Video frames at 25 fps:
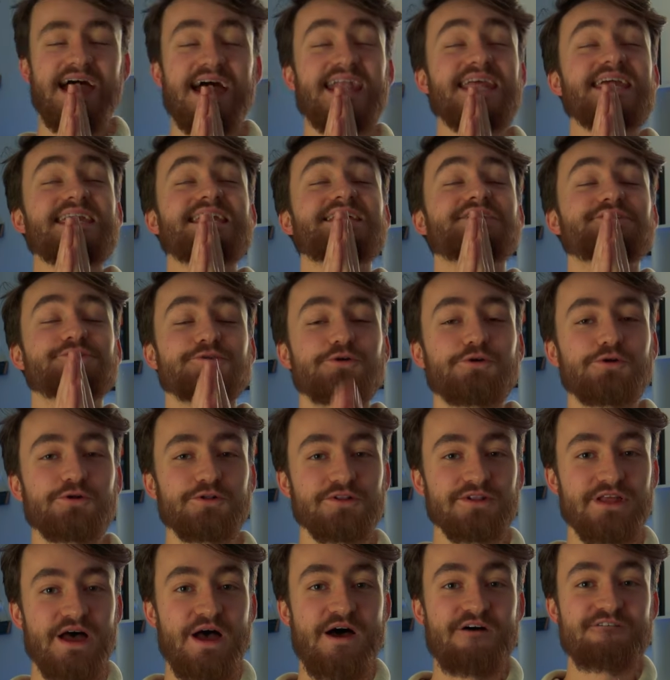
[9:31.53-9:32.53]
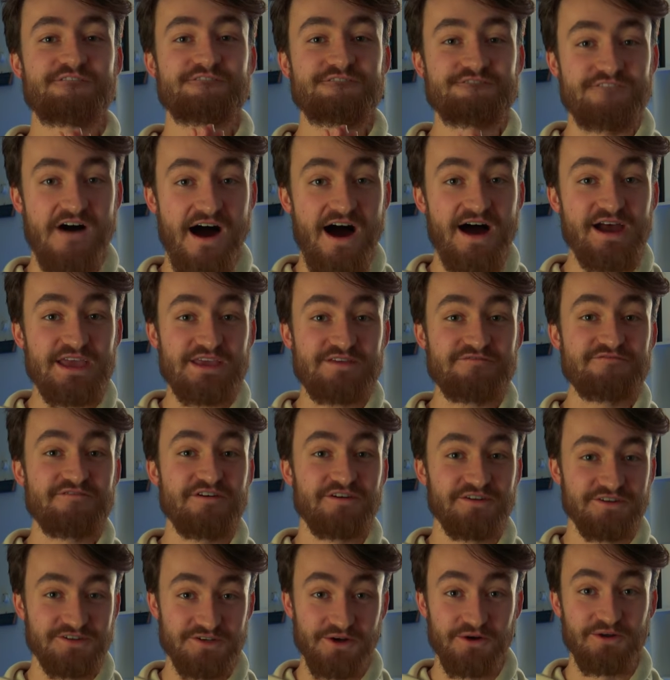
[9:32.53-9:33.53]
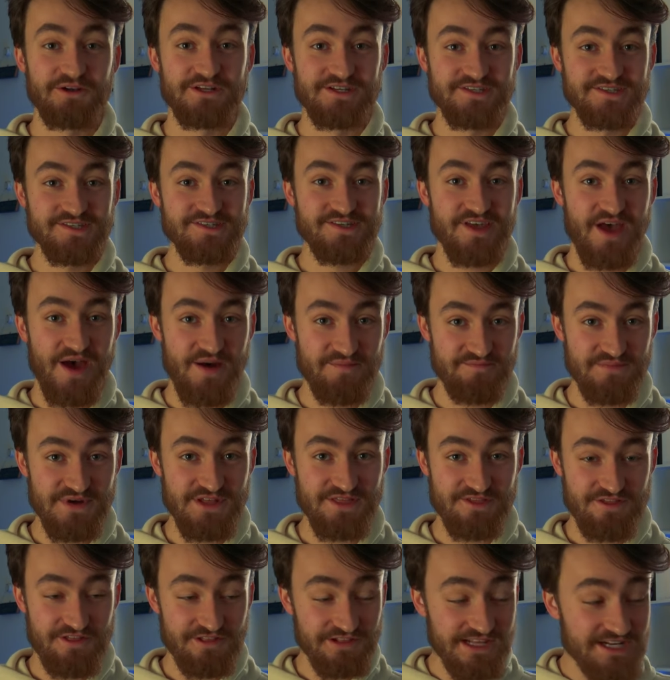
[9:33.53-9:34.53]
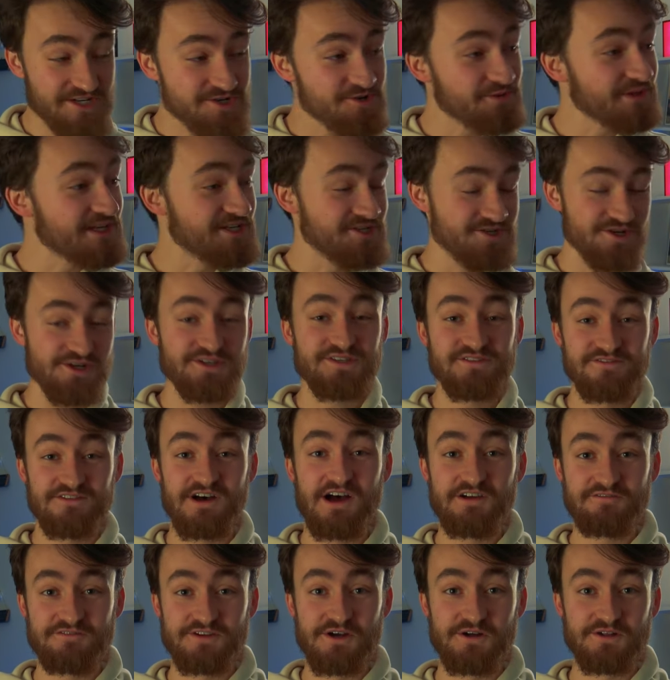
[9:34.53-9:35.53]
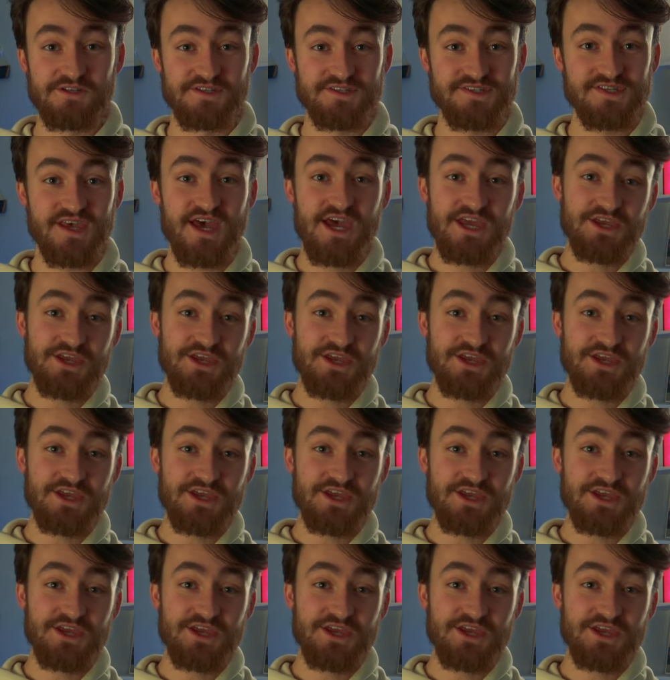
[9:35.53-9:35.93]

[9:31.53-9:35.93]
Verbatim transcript: And it is all five dollars a month, literally just five dollars.